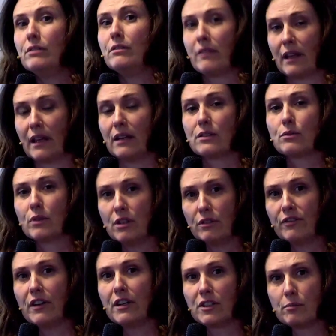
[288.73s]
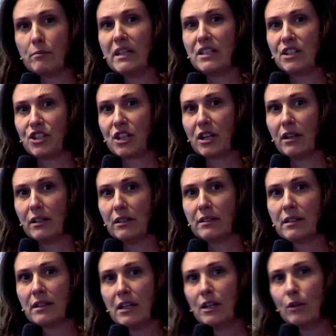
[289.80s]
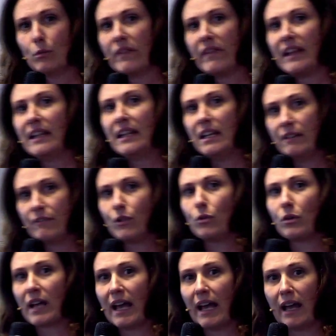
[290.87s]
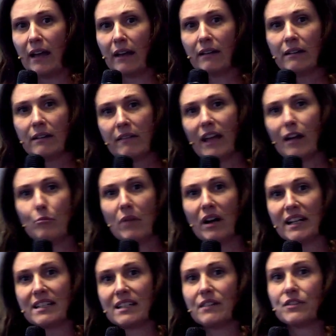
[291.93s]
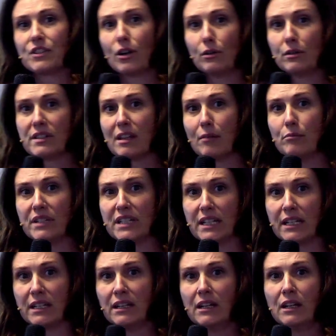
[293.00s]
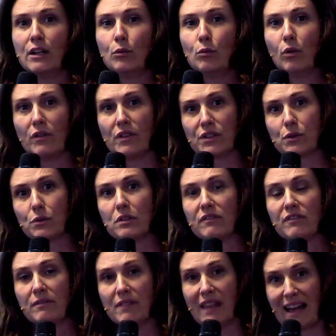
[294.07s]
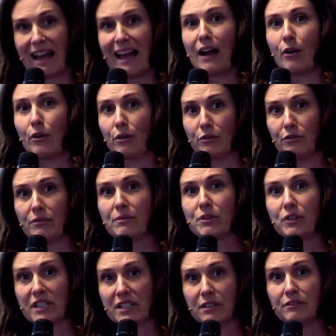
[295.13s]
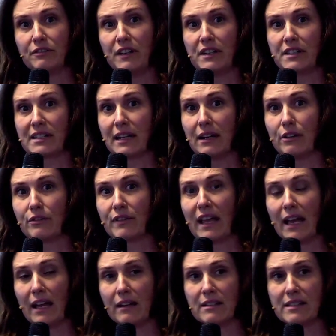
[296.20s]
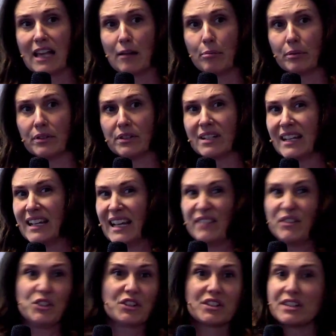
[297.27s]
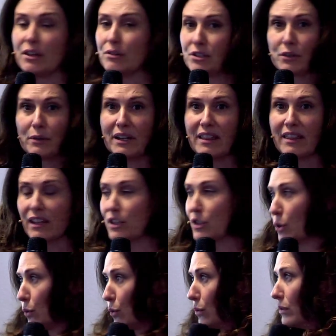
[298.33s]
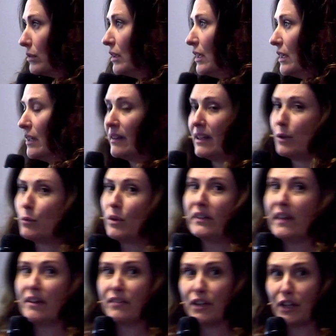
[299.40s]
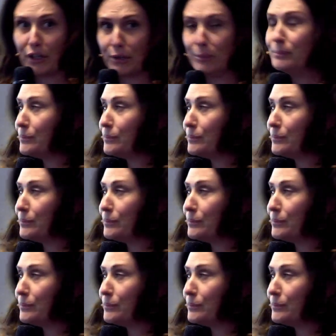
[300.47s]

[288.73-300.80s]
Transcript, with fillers: that when you first meet a child, when they leave your care, that might have told somebody what the sort of that hour of critical first hour of care has happened. If you just don't do anything at all, then we'll never know.